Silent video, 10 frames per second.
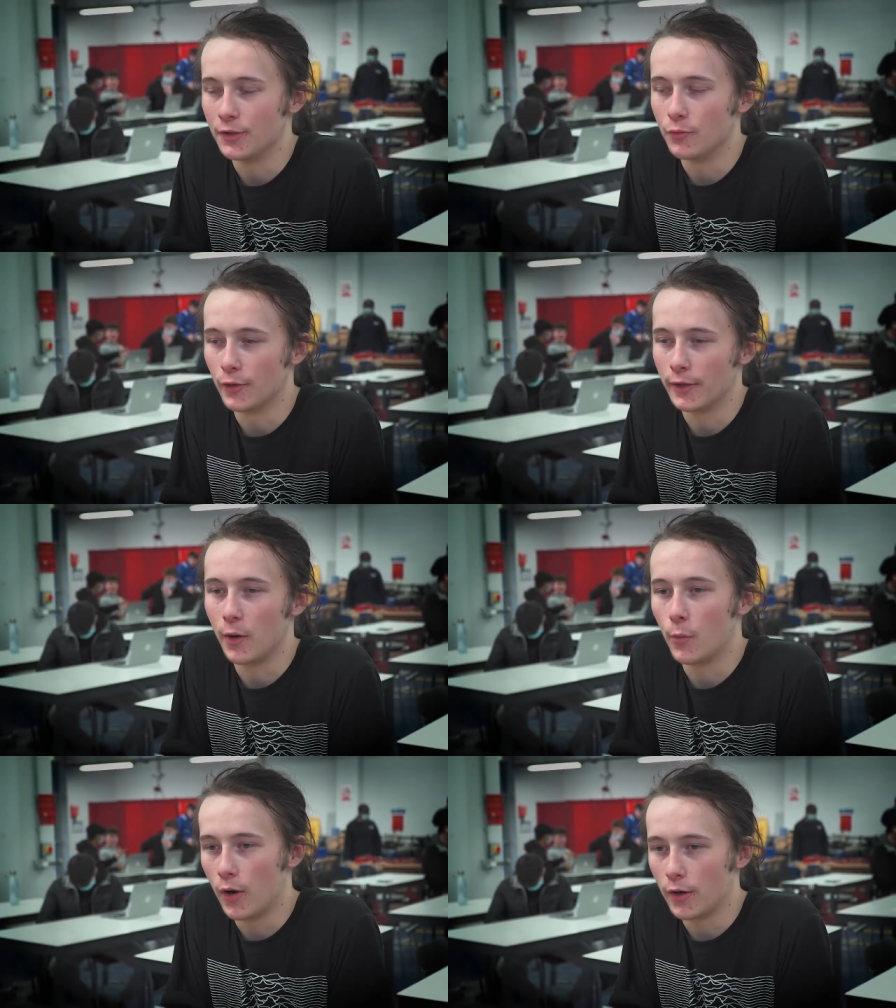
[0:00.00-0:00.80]
you want to
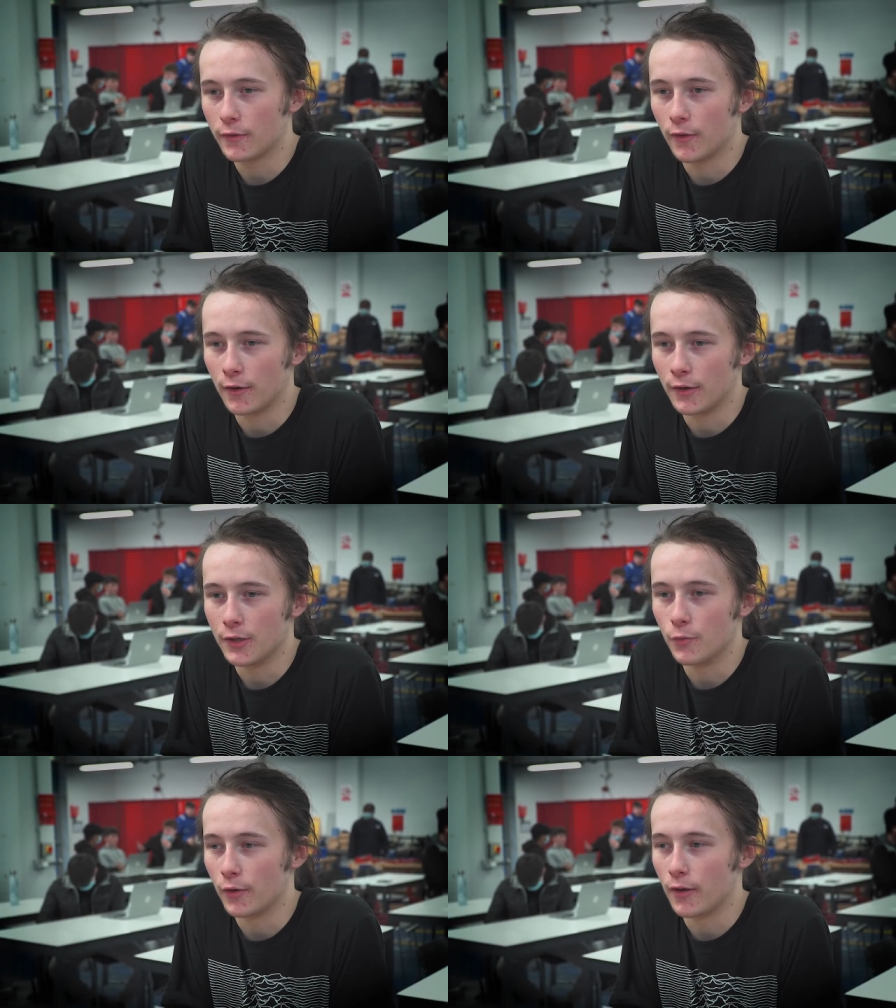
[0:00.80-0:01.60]
get work done and
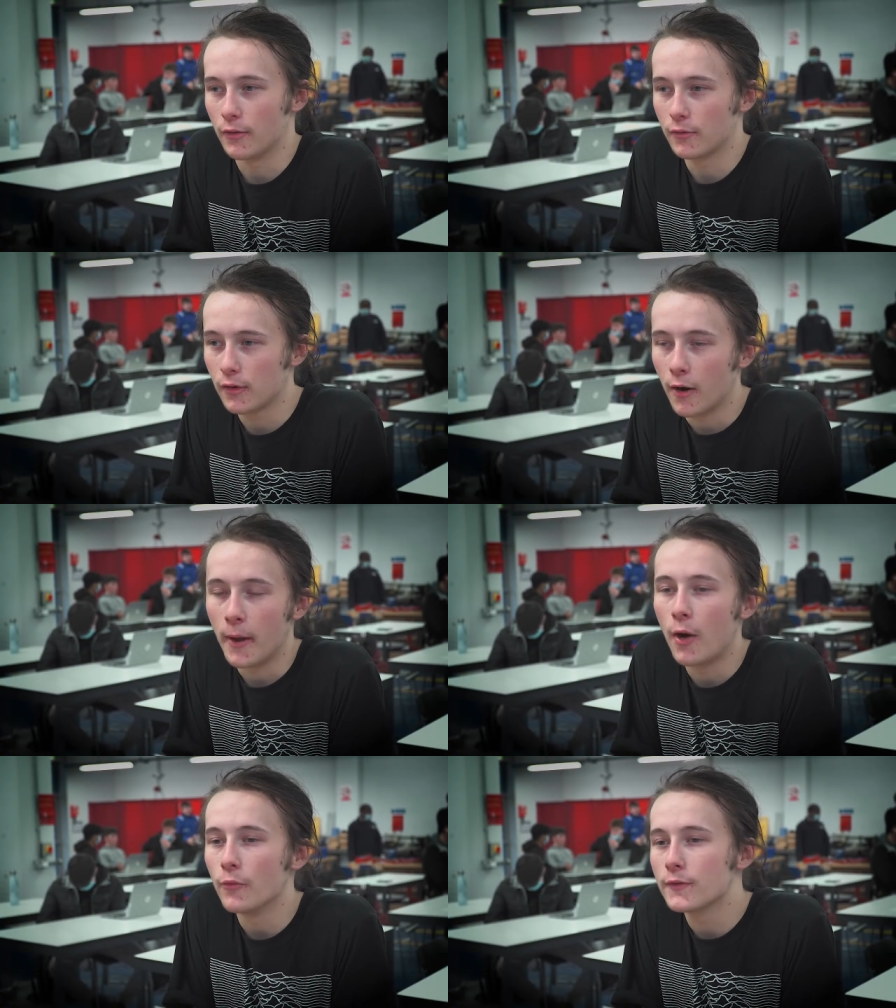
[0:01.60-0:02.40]
you want to come
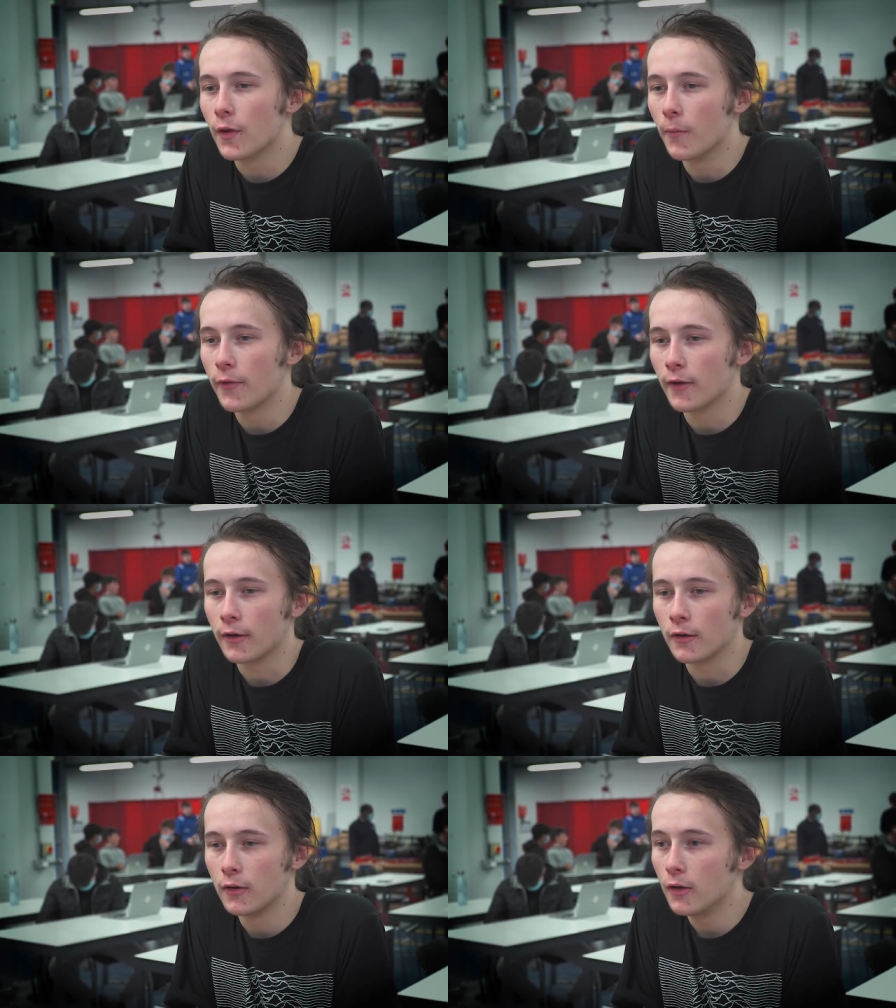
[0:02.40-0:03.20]
out with
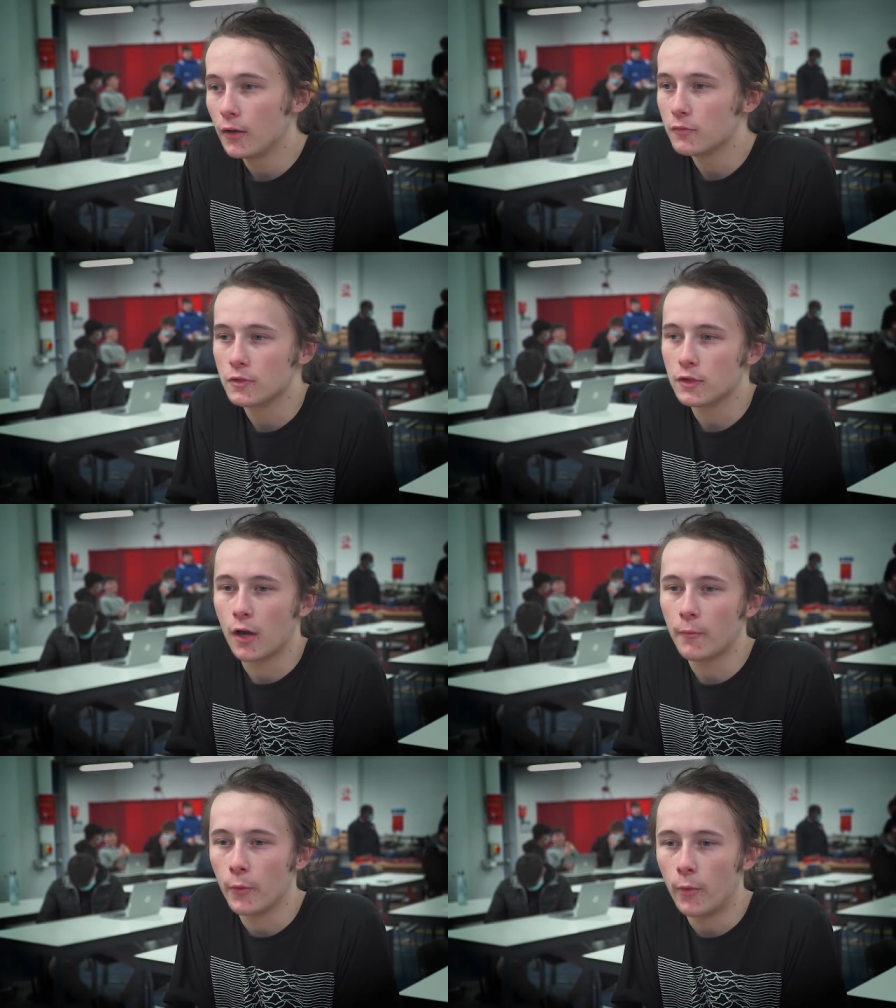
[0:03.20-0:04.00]
something, just
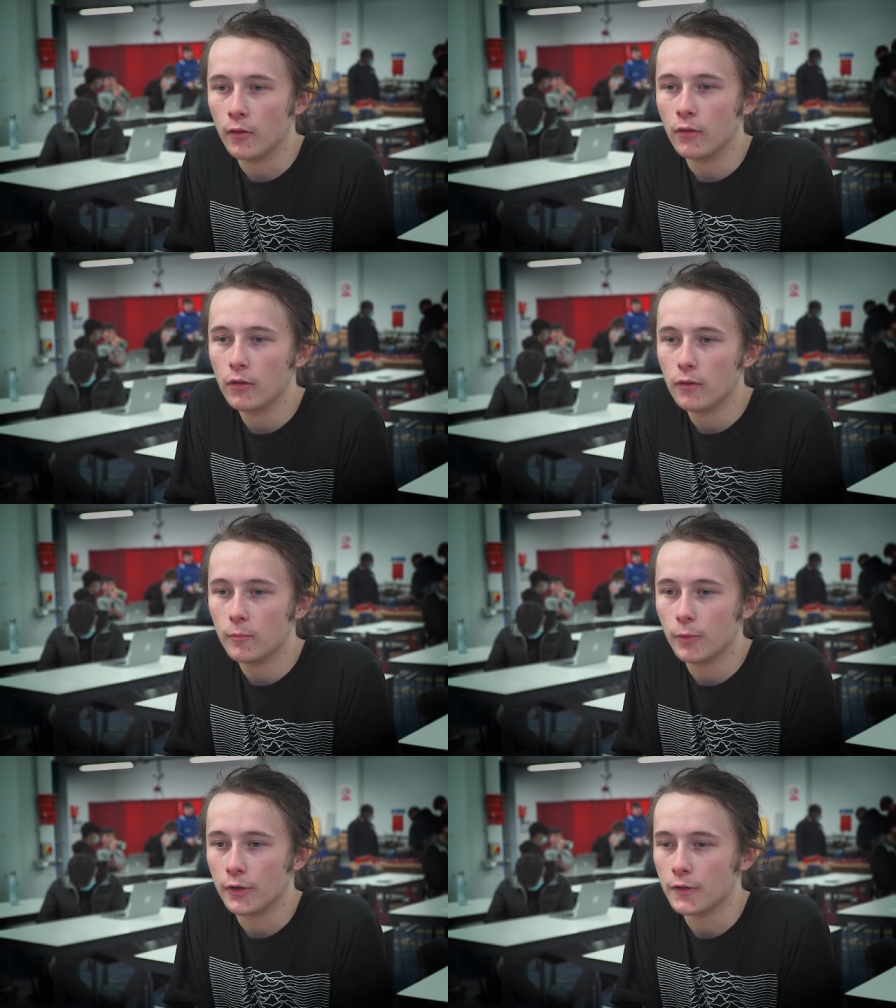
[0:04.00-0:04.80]
come to one
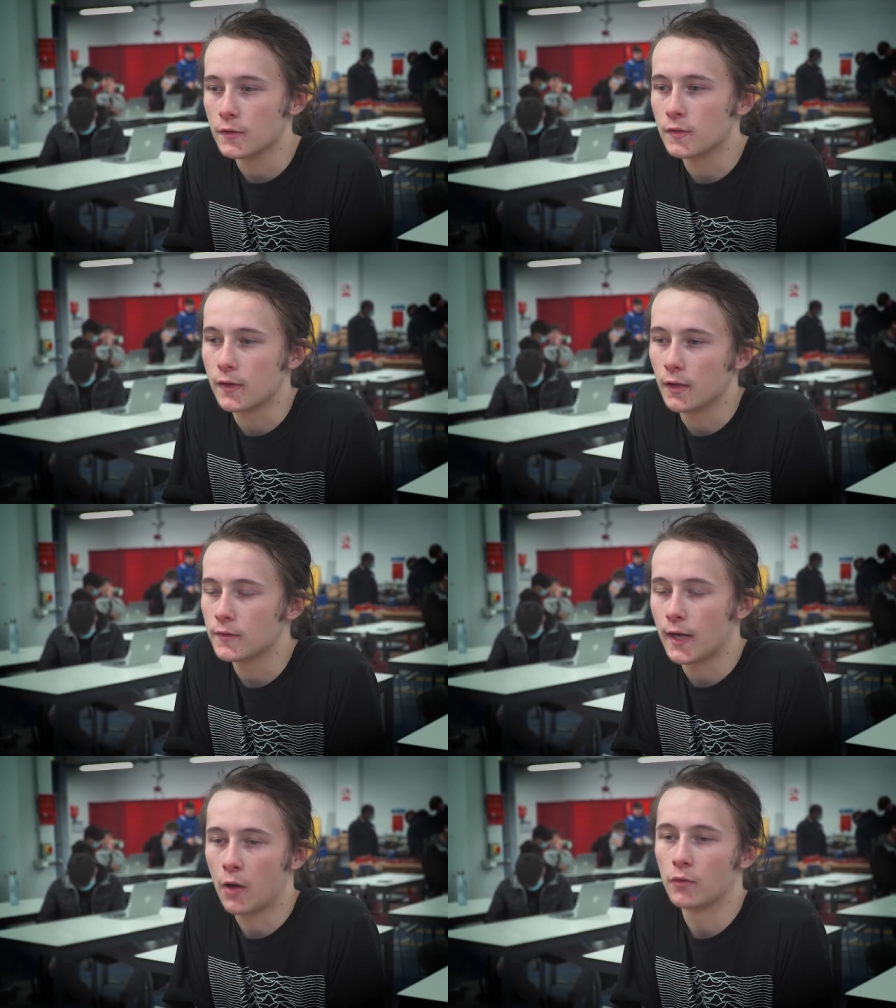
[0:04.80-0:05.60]
because
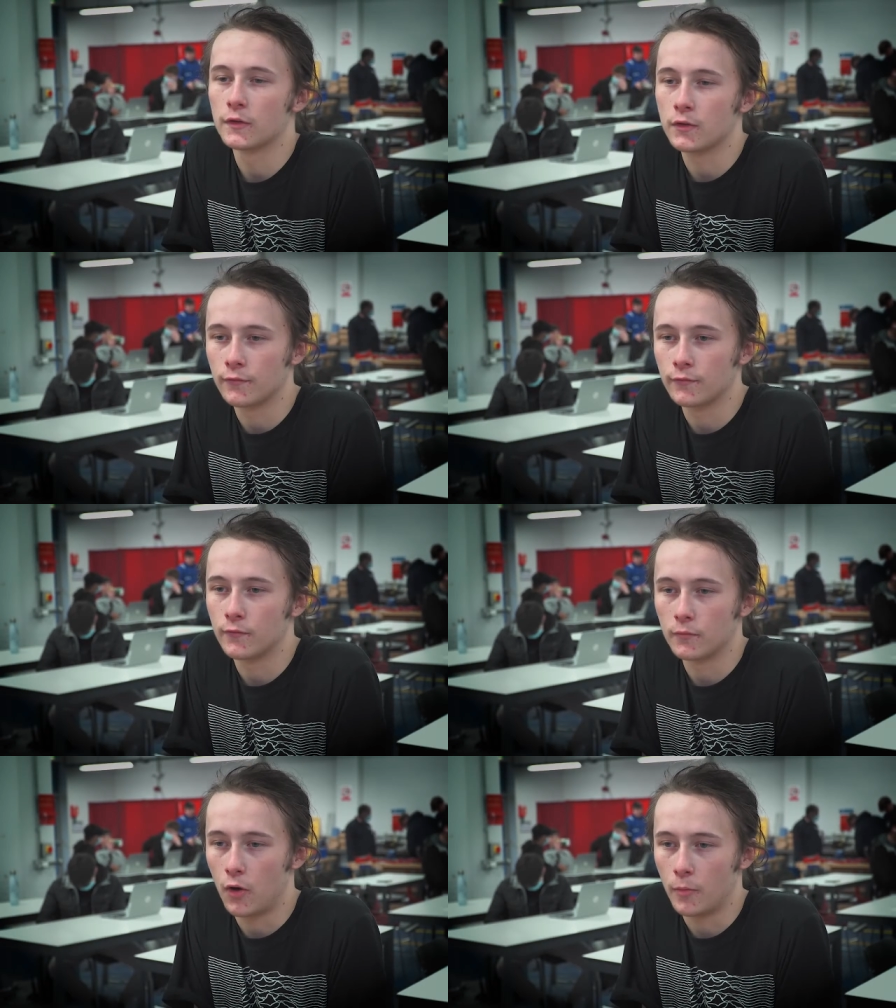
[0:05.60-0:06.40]
there's countless of
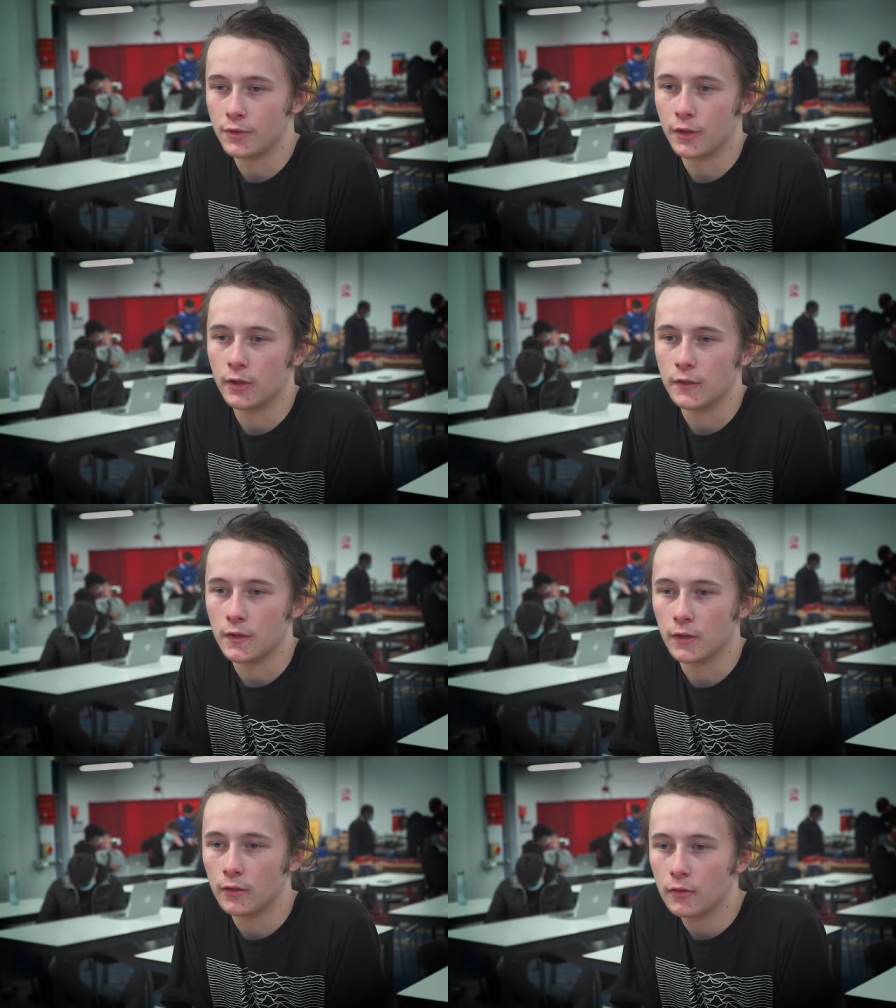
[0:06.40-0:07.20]
opportunities
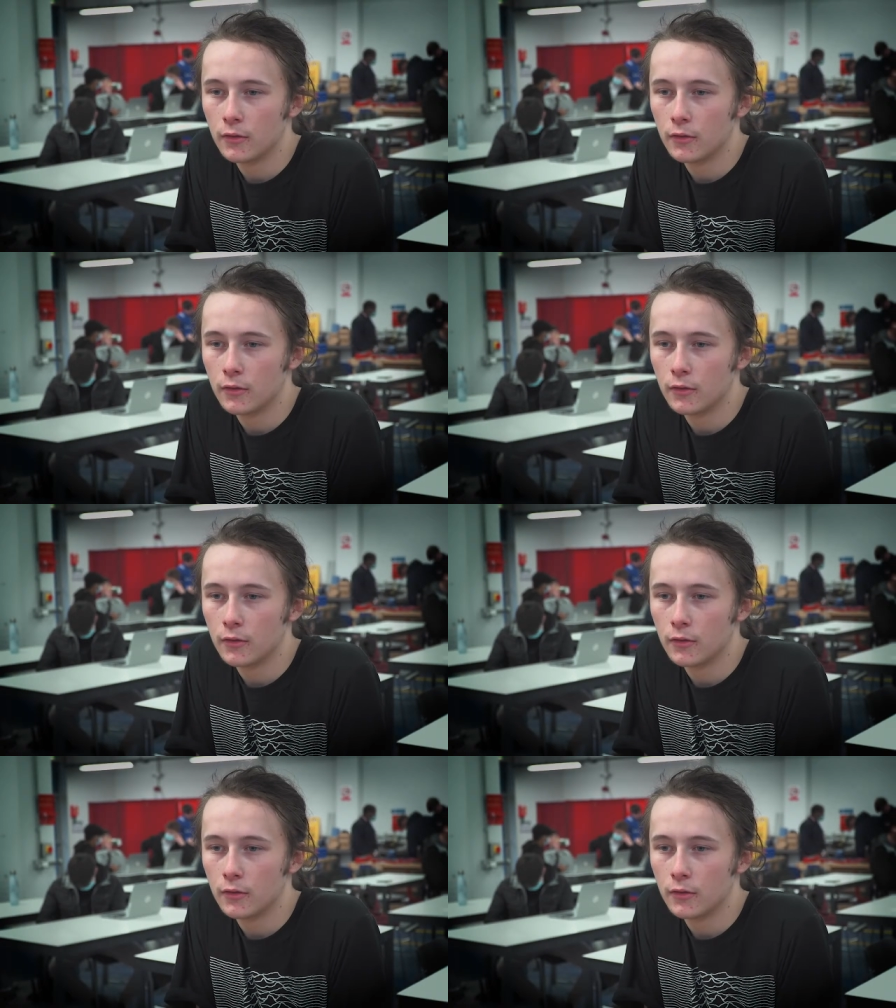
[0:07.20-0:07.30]
here.